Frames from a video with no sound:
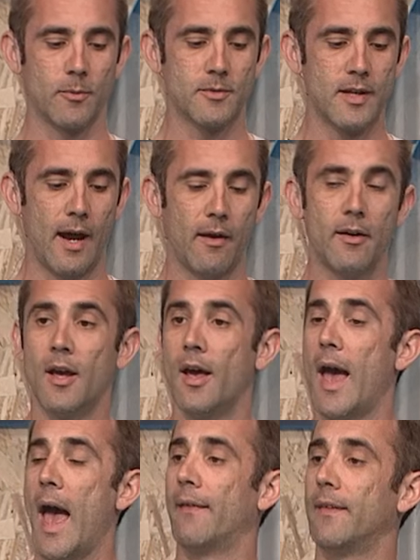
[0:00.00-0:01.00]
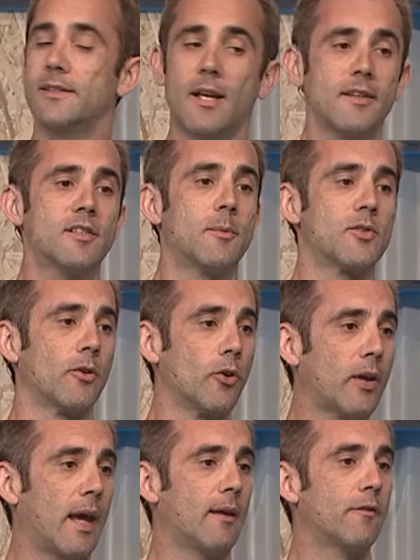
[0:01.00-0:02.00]
rooms now. And these customers are
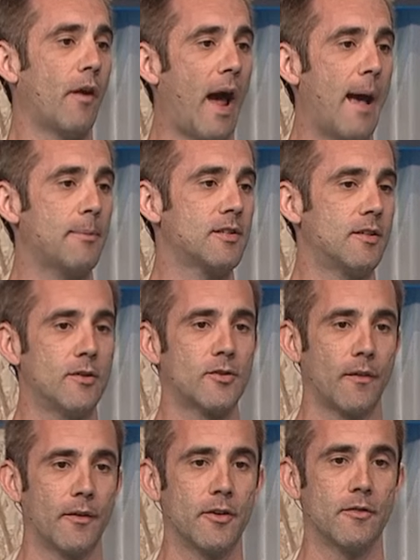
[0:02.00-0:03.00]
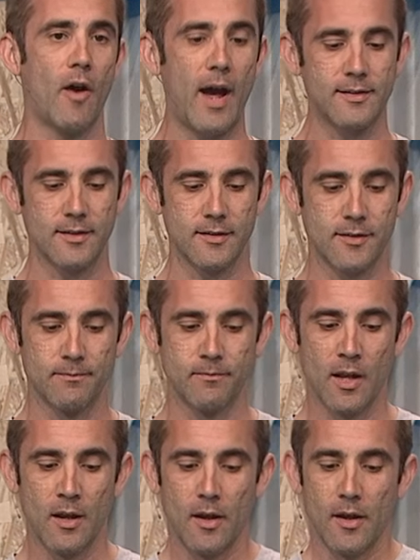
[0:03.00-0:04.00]
looking for apps to use on their devices.
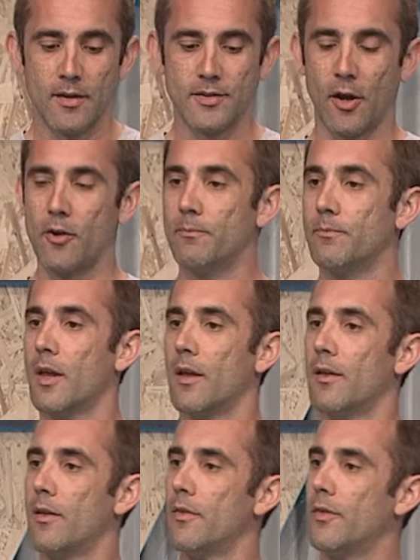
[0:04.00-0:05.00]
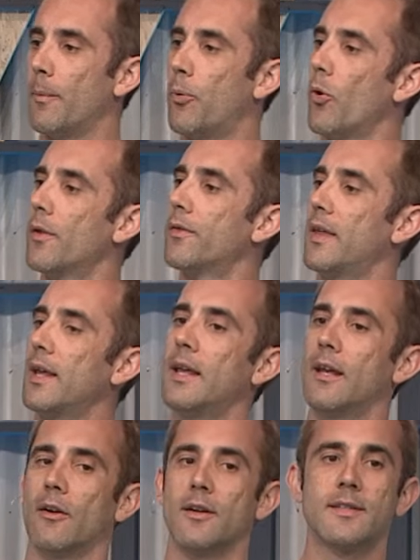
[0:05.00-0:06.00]
So the important thing
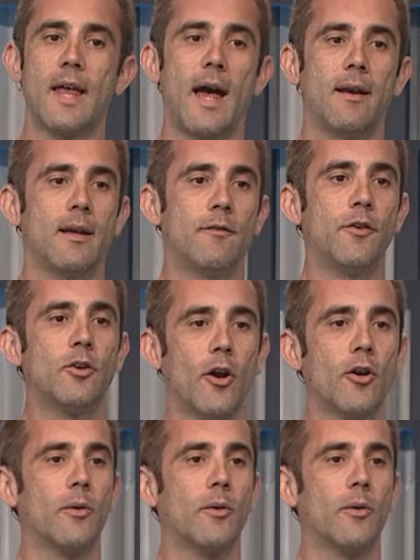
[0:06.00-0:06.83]
here is that if you go